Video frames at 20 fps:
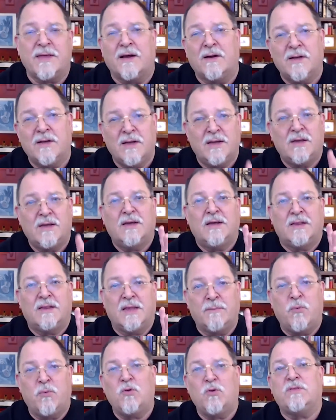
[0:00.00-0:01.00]
Now,
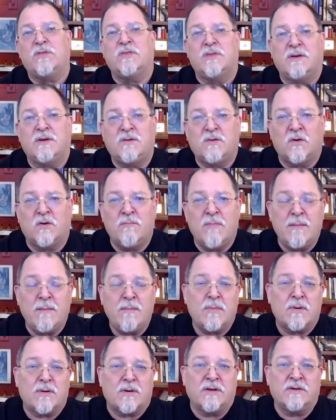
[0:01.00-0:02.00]
the important thing to
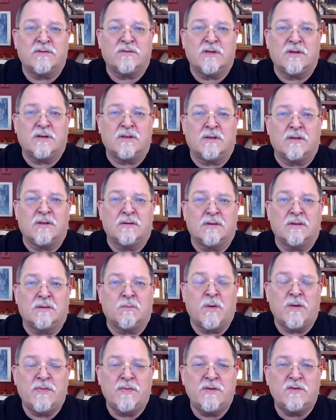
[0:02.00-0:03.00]
remember is that
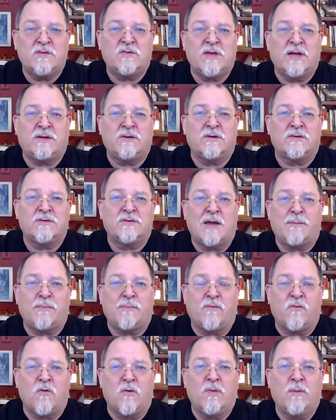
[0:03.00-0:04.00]
when these sectors
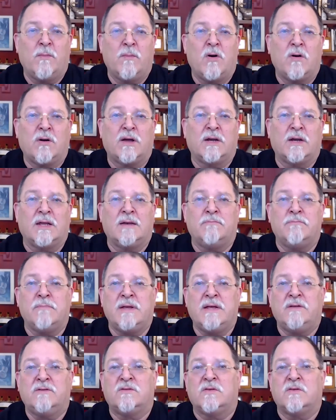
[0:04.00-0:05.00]
outperform the market, it
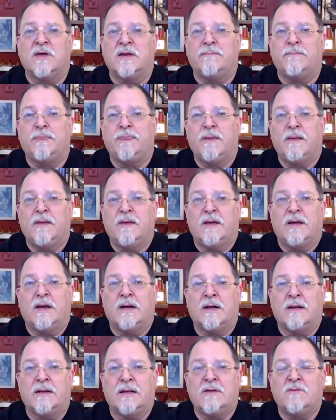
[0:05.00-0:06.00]
means that
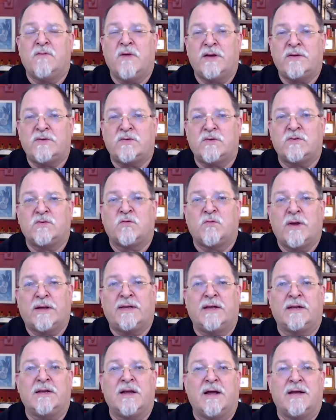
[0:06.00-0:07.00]
investors
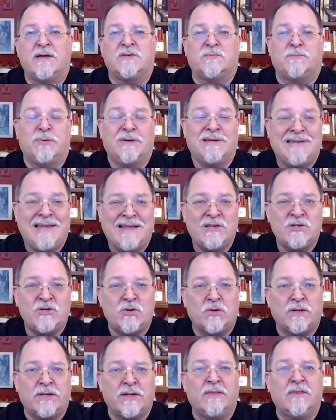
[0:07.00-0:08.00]
recognize
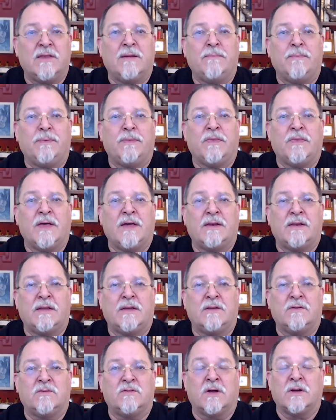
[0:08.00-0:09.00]
potential in them that
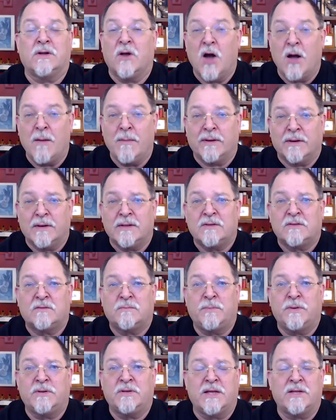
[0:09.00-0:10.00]
is uncommon. It's
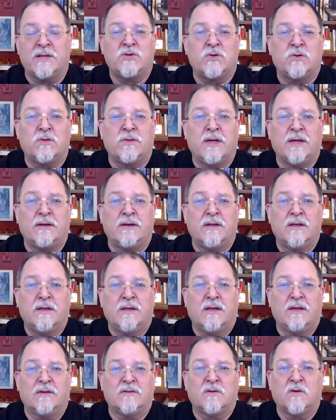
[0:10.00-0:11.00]
potential that
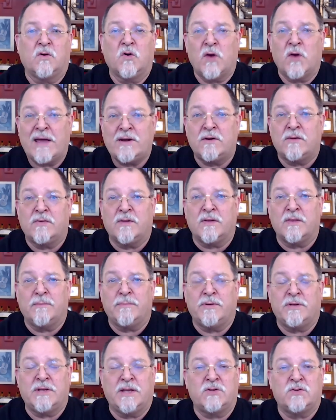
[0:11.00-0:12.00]
is greater than the
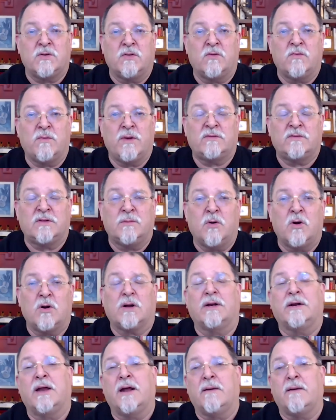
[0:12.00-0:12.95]
potential of the rest of the market.